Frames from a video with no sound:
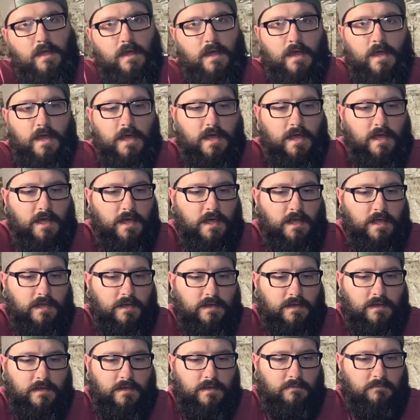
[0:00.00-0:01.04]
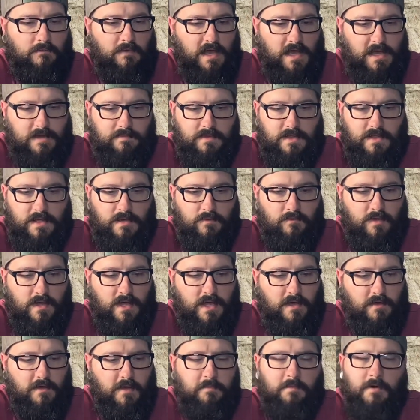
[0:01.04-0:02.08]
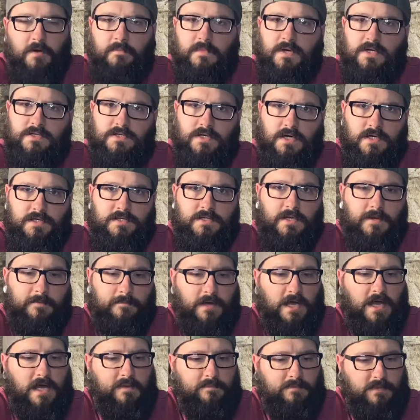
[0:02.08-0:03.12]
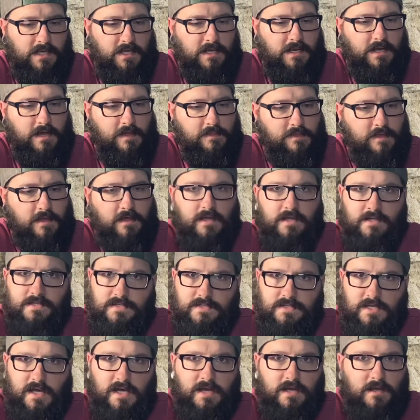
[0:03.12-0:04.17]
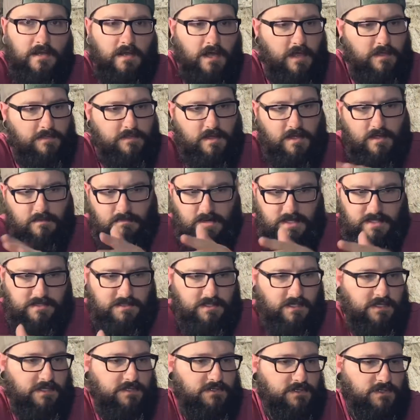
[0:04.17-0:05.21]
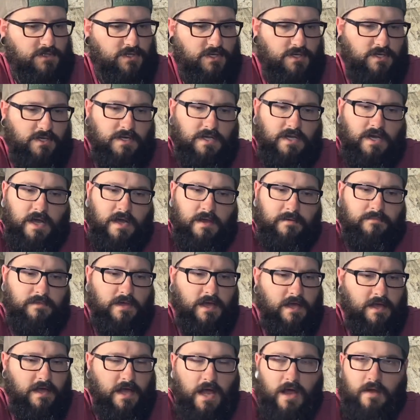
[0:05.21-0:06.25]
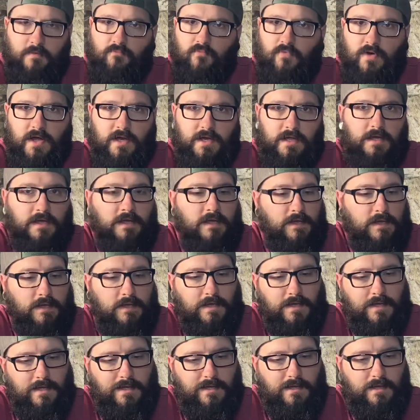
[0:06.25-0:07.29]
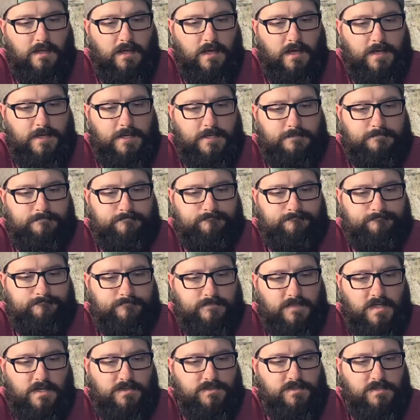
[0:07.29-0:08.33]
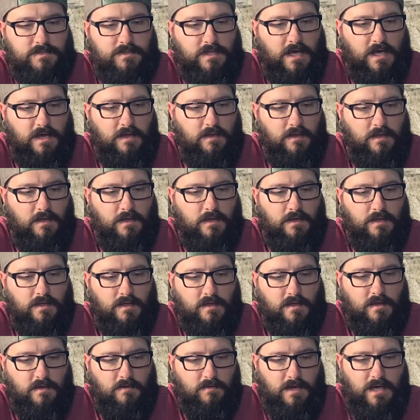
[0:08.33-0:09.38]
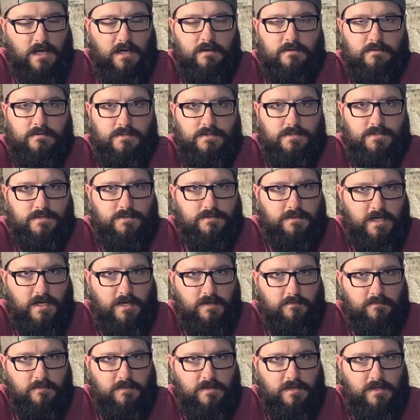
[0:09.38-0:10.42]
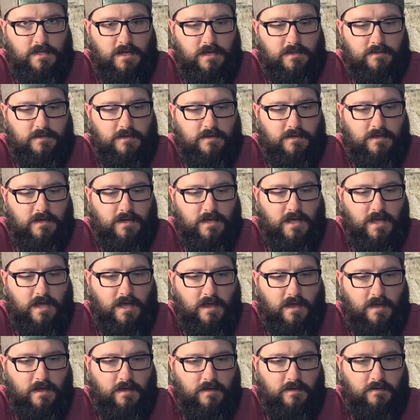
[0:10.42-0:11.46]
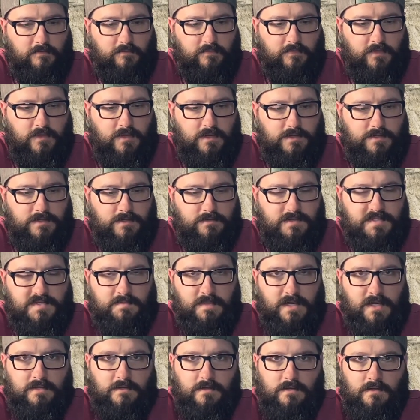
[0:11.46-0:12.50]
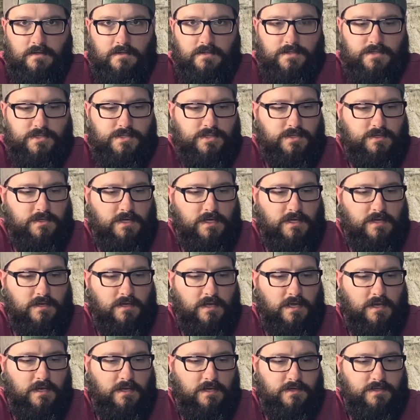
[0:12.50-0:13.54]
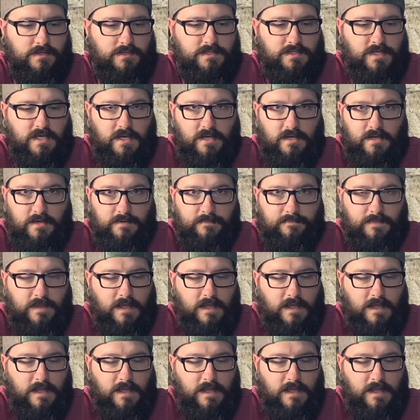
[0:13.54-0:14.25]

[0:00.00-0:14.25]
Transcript: And I'd be like, well, I put my shots in a pie plate. I think it's sighted. I think my sights are good. I'm ready. Don't do that. Go out, train with the gun that you're going to have, learn to respect it, learn to shoot it, and understand it.